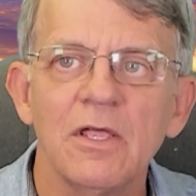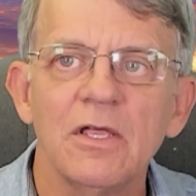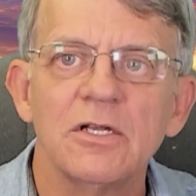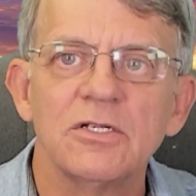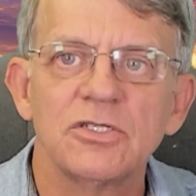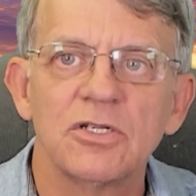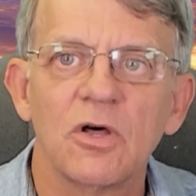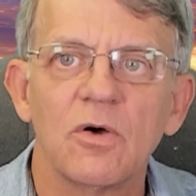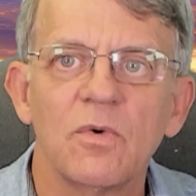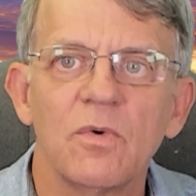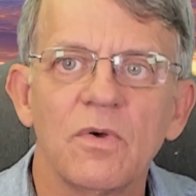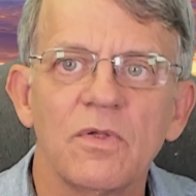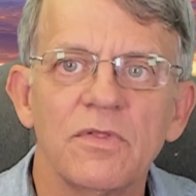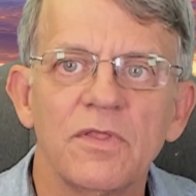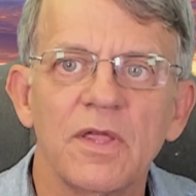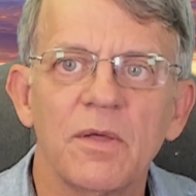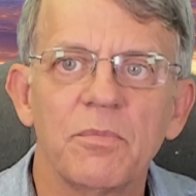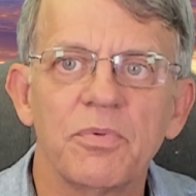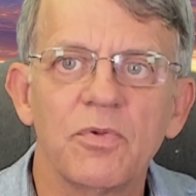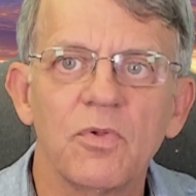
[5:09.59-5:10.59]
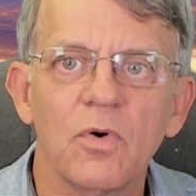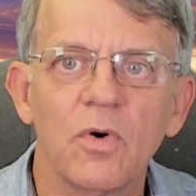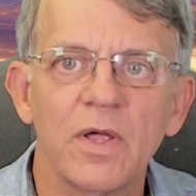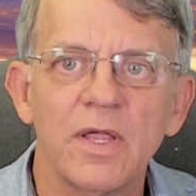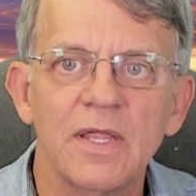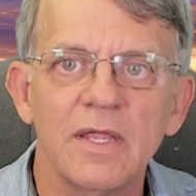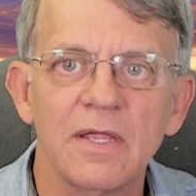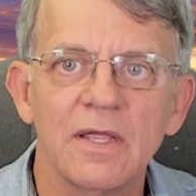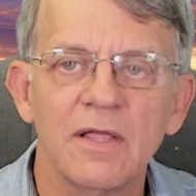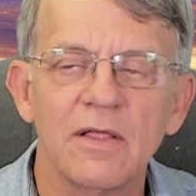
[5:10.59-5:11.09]
So
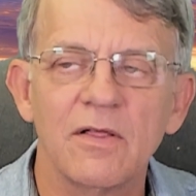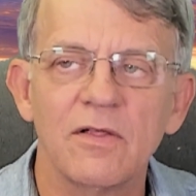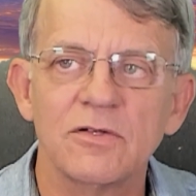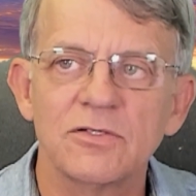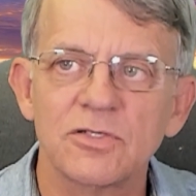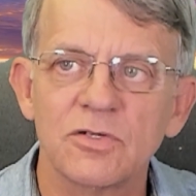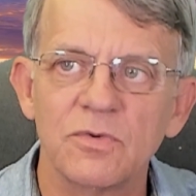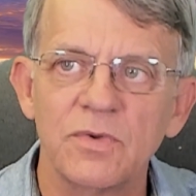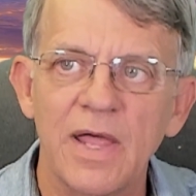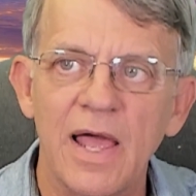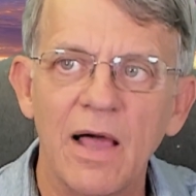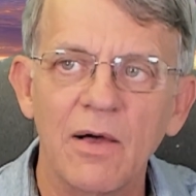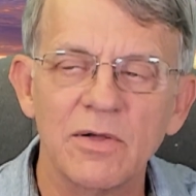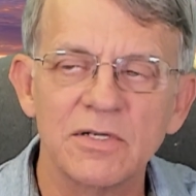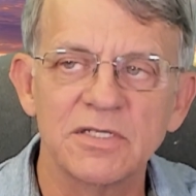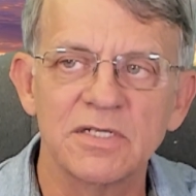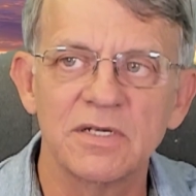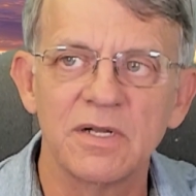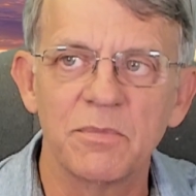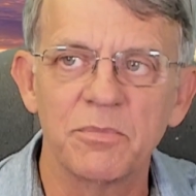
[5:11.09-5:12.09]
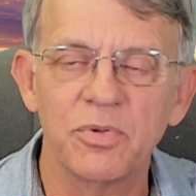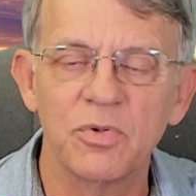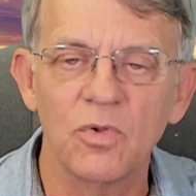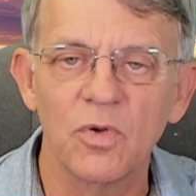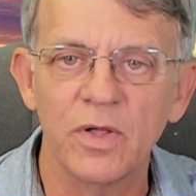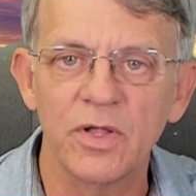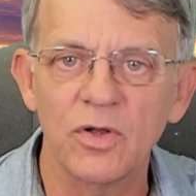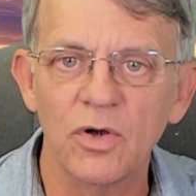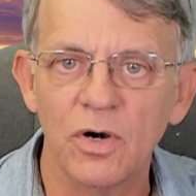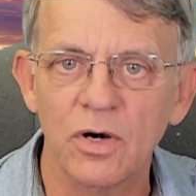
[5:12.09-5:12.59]
now as an
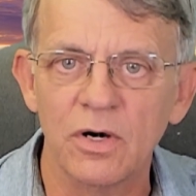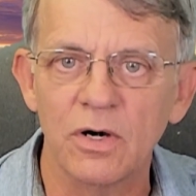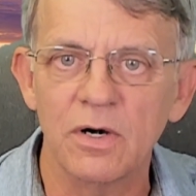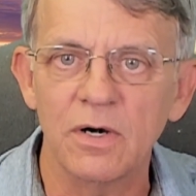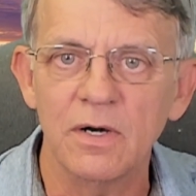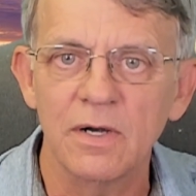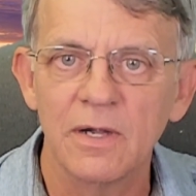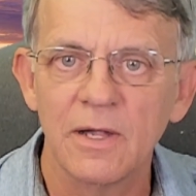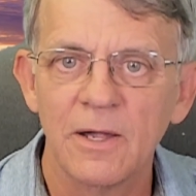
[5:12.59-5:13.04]
employer,